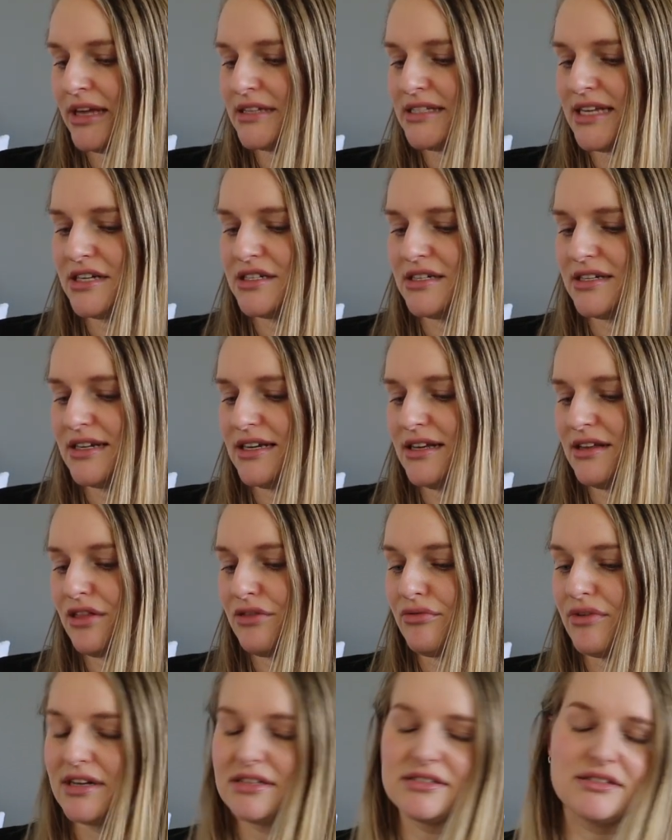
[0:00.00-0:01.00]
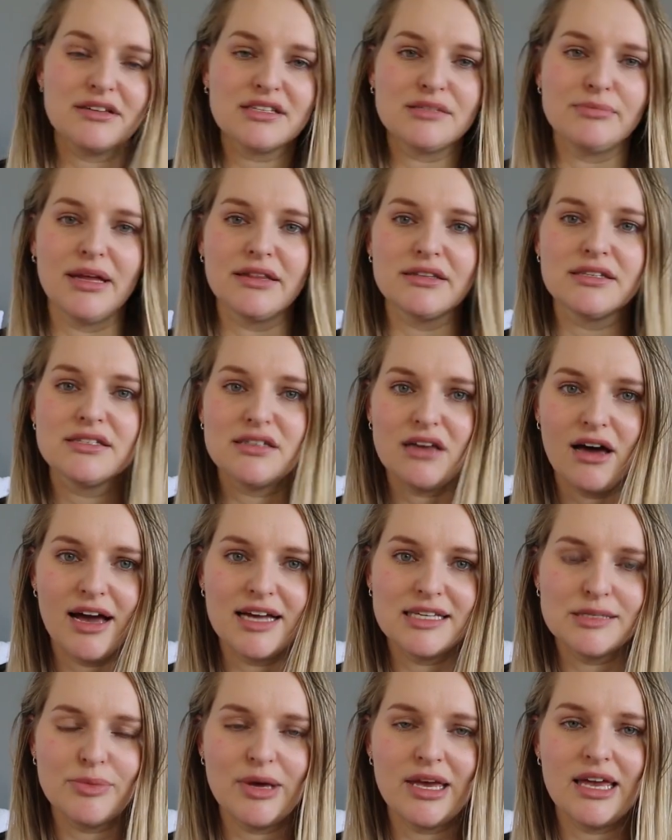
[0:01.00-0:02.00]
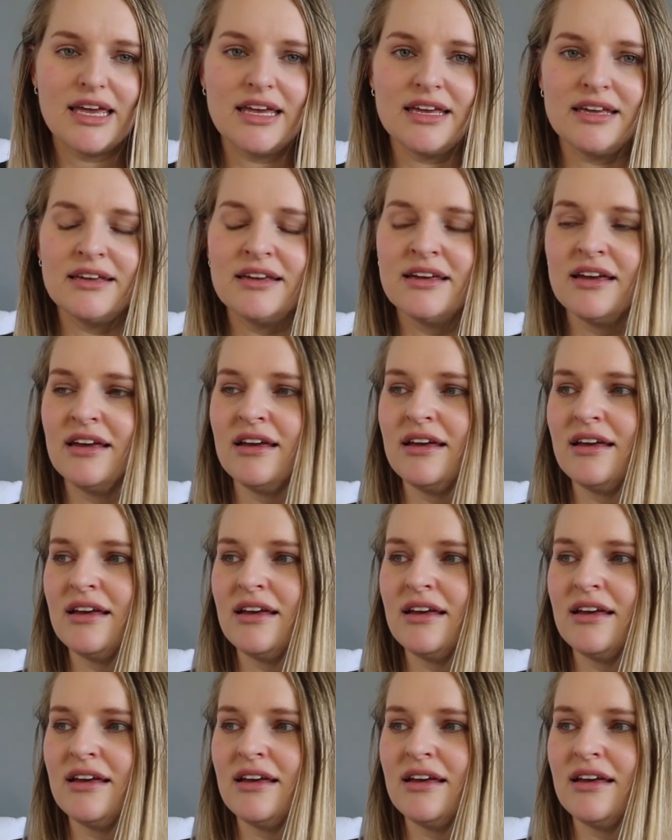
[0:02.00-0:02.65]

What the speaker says: It's actually 3 to 6 months size, but he